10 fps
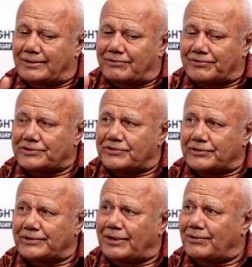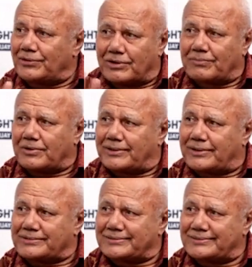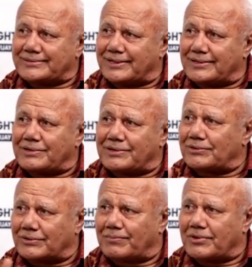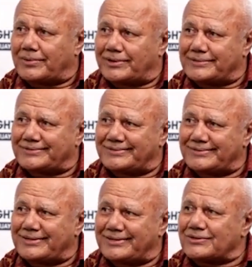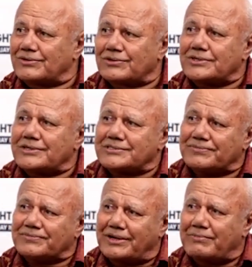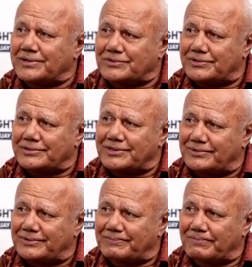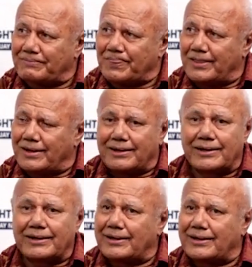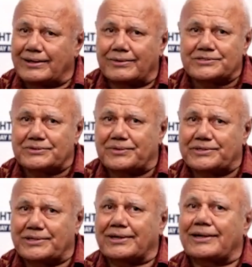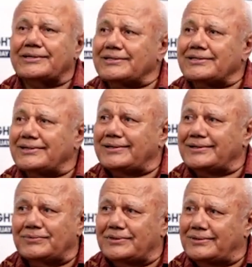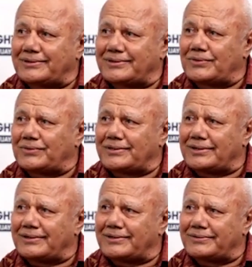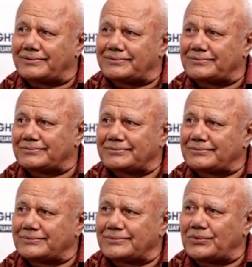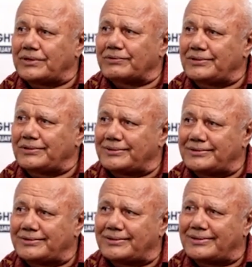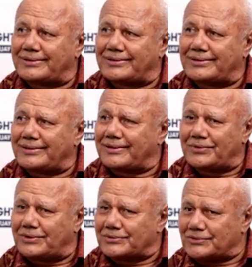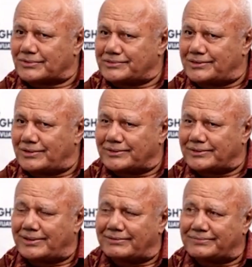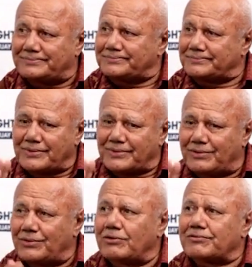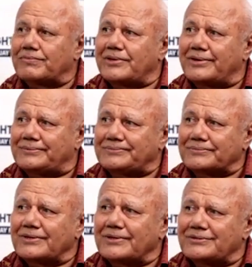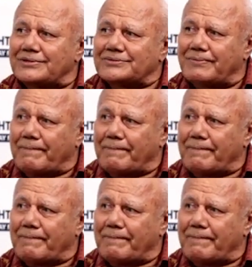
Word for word: Free tertiary, I will not compromise. TELS, I will not compromise. So those are the stuff that I bring to the table, uh, and I will see what the other guys say, and then we'll, you know, we, uh, we agree on, uh, you know, we also consider what they have, and we go from there. No,